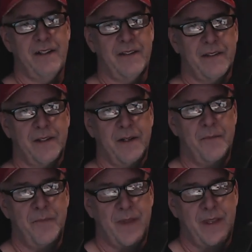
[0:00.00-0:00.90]
It's
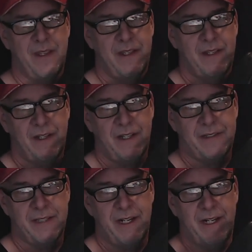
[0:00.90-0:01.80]
um, got
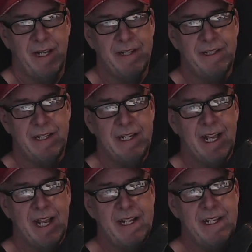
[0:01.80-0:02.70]
that in
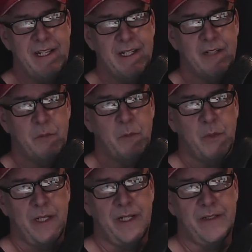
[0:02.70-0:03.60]
1990, and I've been
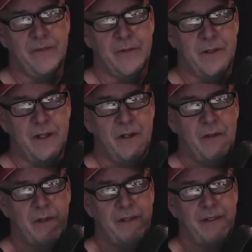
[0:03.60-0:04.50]
playing for
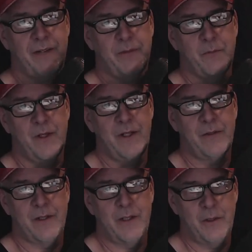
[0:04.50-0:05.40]
years. I actually have some
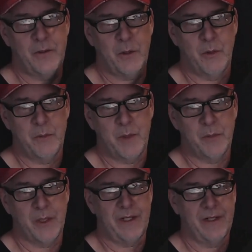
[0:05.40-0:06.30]
videos on YouTube with me
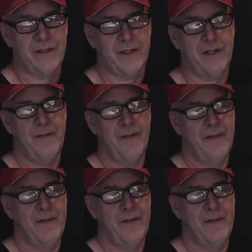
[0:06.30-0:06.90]
playing guitar.